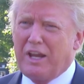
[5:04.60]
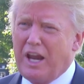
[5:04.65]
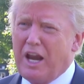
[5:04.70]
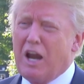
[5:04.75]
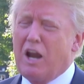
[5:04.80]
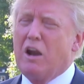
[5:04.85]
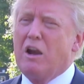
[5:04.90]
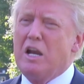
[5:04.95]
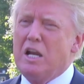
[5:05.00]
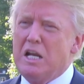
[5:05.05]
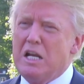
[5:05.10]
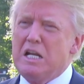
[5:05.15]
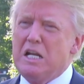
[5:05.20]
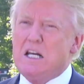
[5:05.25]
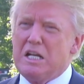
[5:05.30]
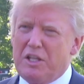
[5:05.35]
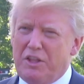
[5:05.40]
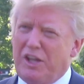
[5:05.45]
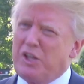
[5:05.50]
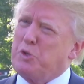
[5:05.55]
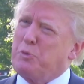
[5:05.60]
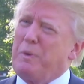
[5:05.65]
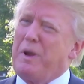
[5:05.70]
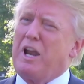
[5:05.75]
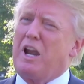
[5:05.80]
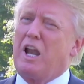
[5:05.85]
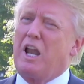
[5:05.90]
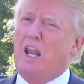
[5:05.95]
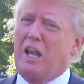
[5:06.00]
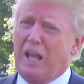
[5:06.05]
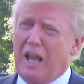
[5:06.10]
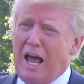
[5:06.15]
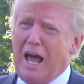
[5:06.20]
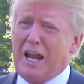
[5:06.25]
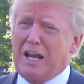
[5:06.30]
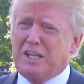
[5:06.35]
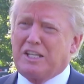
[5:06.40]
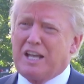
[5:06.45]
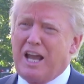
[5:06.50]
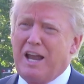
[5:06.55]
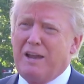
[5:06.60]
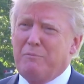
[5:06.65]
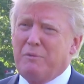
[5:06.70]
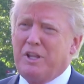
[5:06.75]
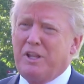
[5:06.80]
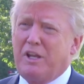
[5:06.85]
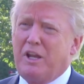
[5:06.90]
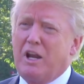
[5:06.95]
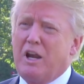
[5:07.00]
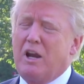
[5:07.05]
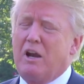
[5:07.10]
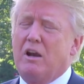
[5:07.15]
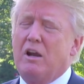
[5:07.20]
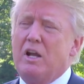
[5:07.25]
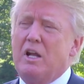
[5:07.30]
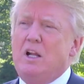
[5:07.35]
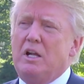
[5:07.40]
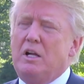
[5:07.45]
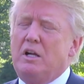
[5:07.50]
in the air. They spent a lot of time in the air.